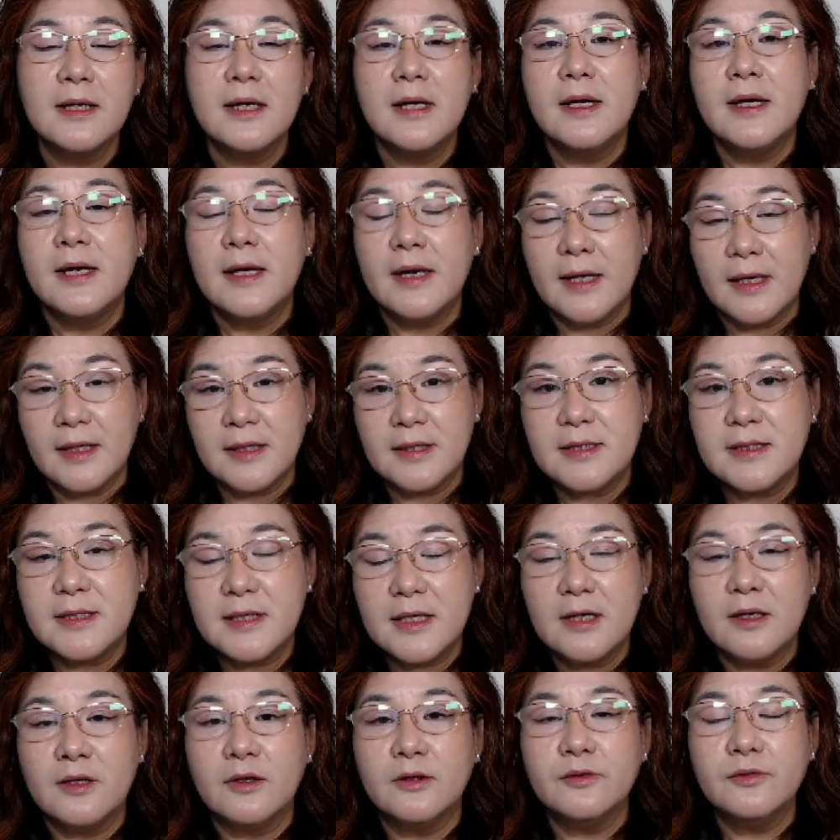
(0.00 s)

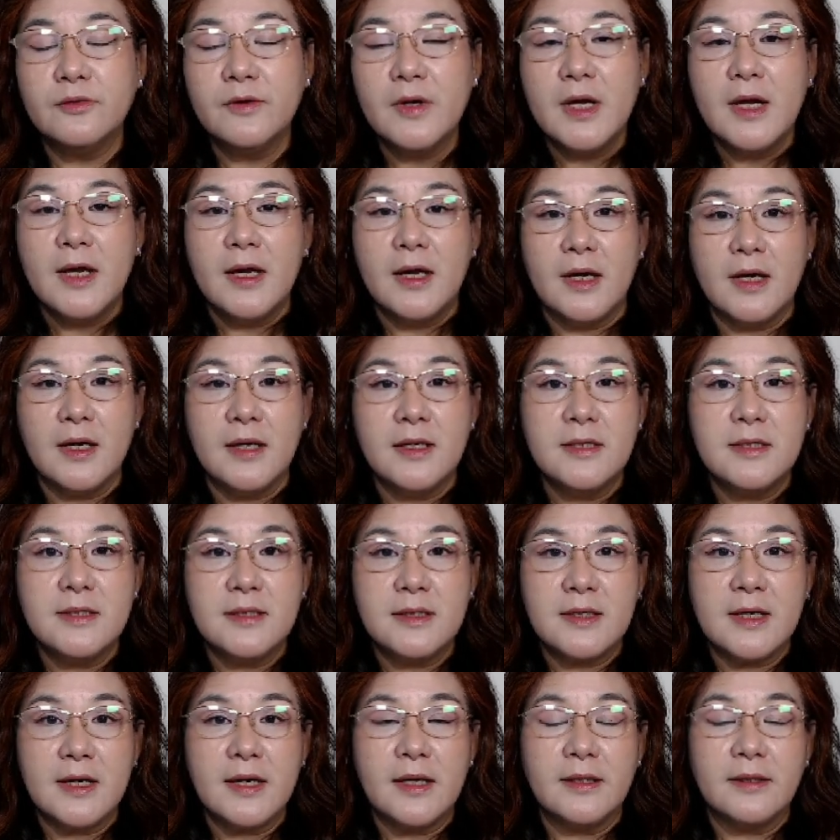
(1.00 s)
itself is
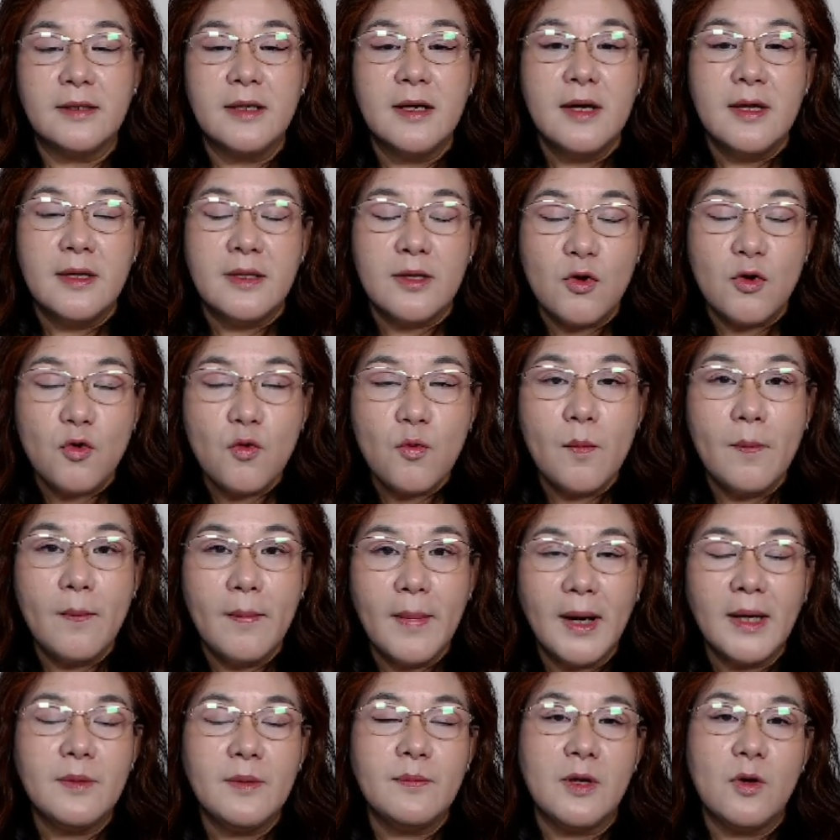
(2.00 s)
that you might
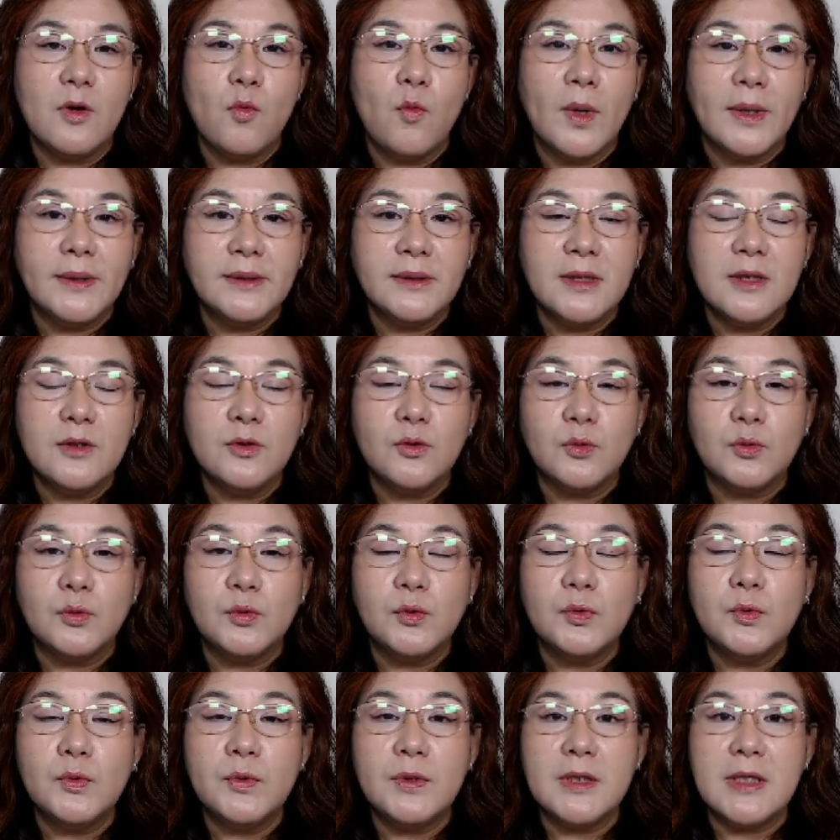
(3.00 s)
be wanting to do
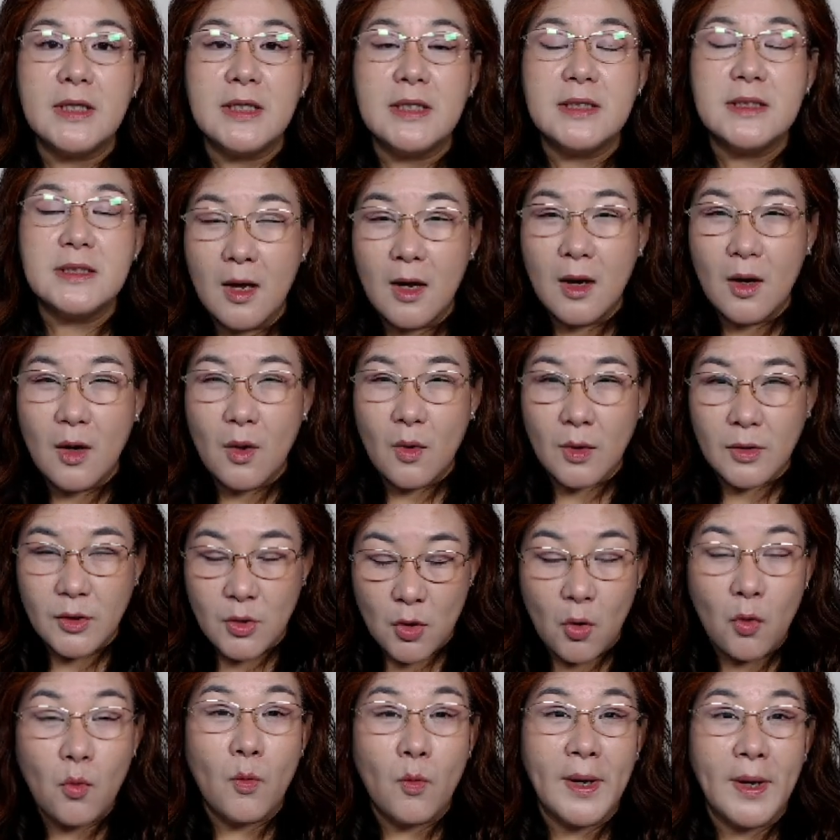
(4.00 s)
things your
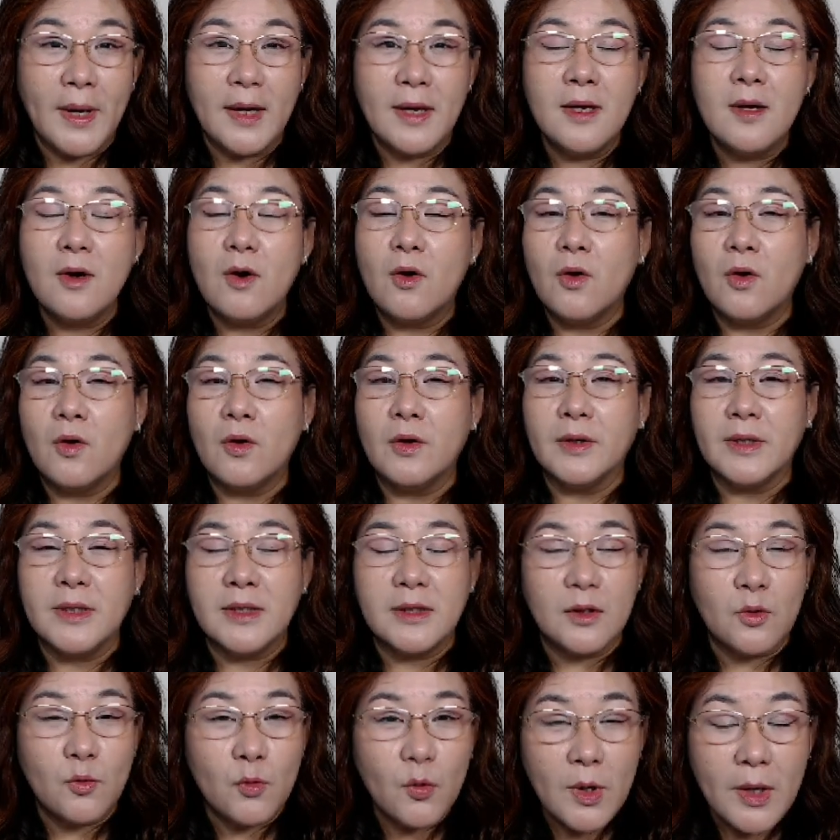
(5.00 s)
way or in a
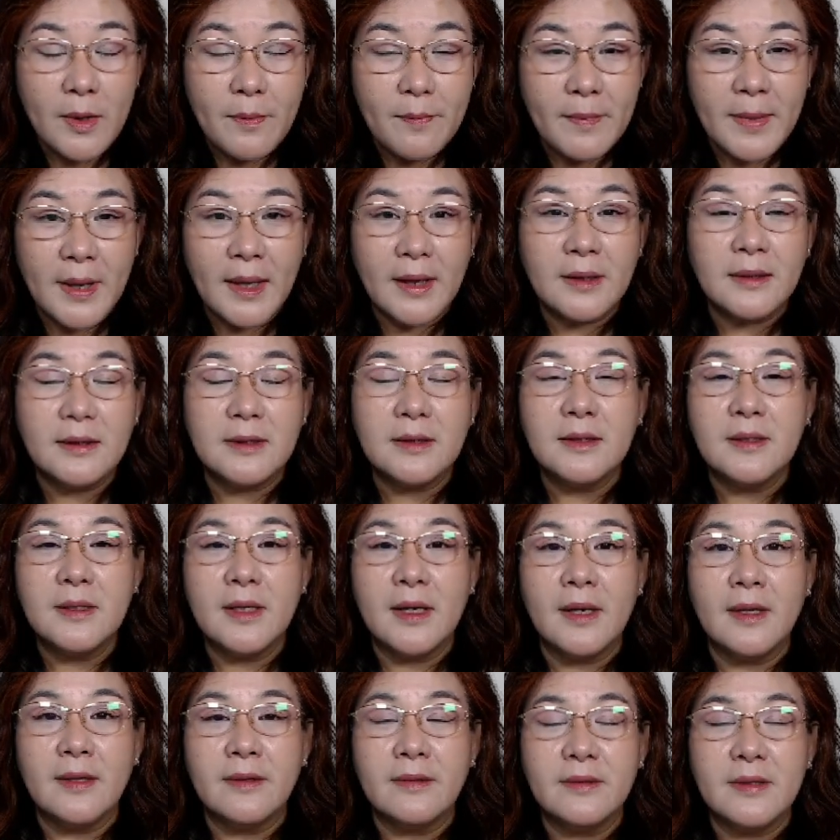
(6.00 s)
quick manner,
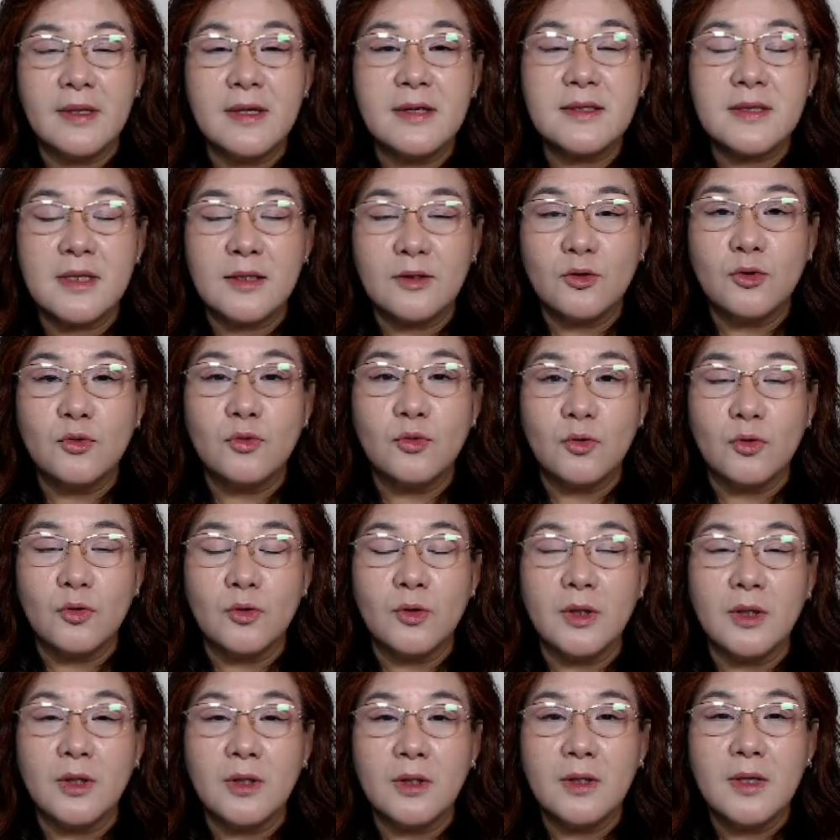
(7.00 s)
and things are not
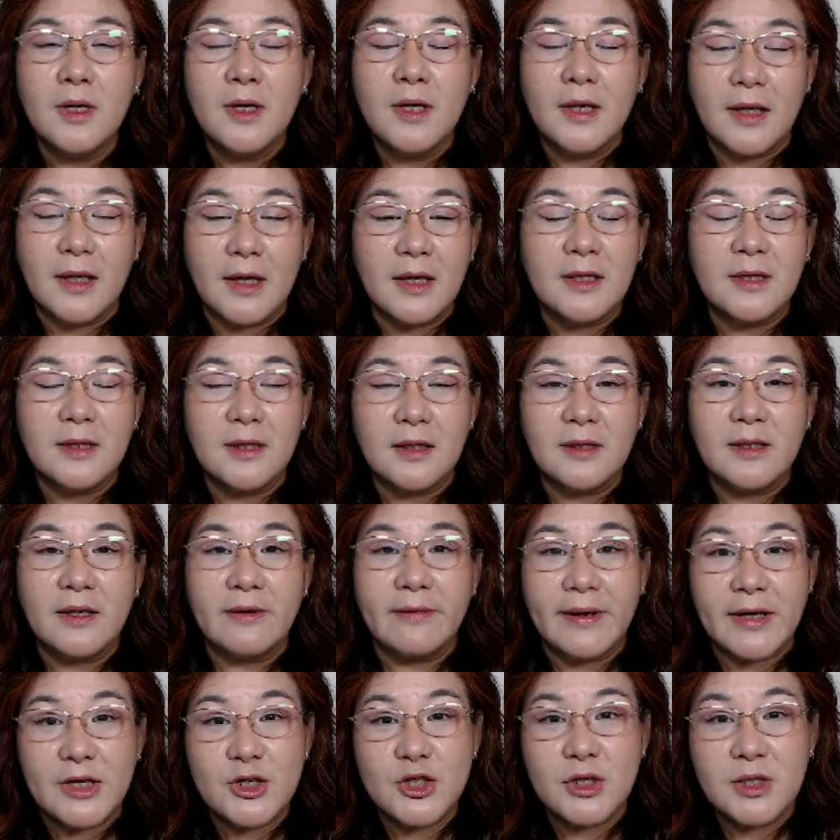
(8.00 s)
going in the
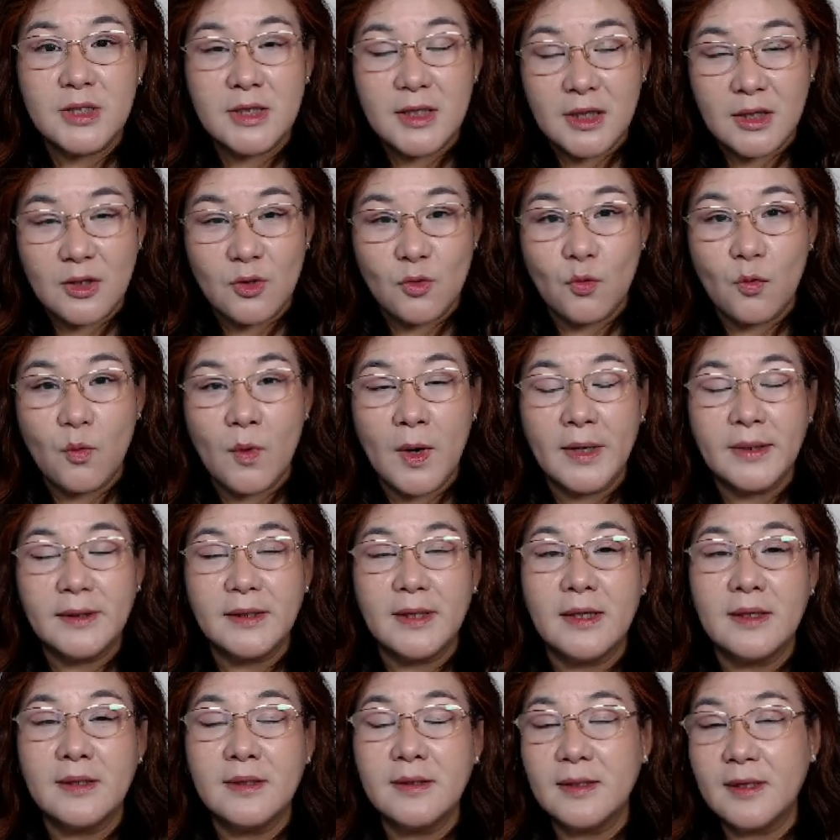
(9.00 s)
direction that you want,
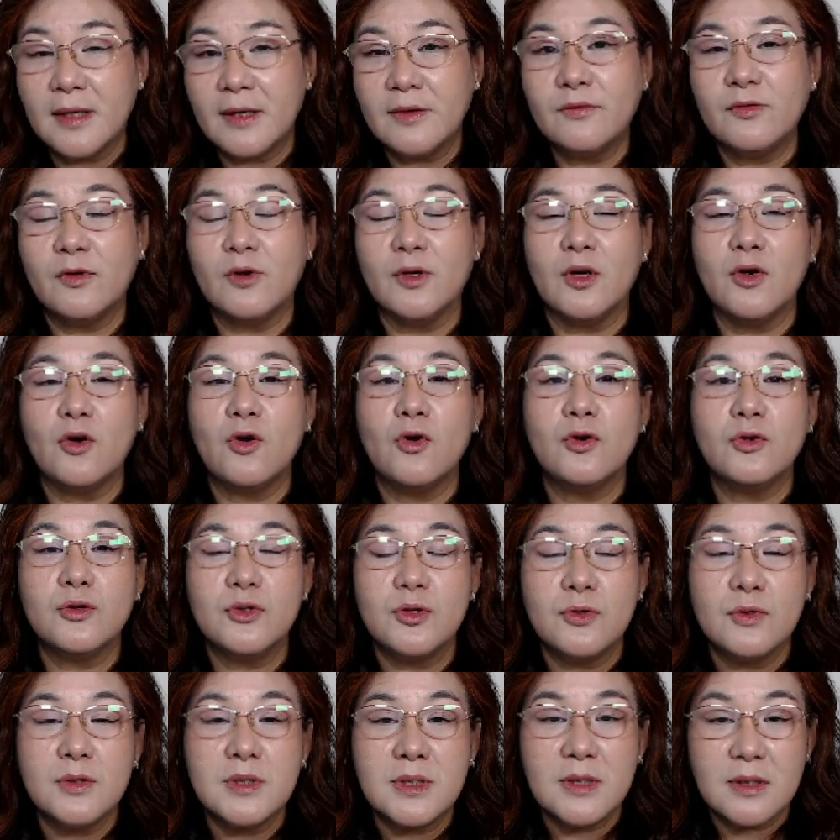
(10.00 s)
then therefore it causes you
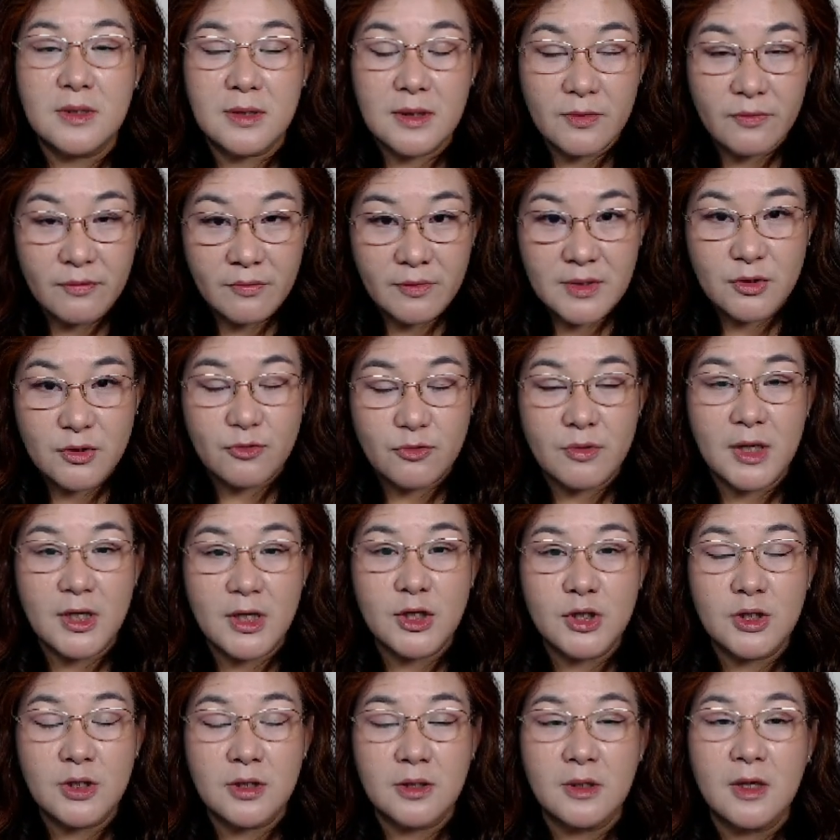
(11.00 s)
certain frustration.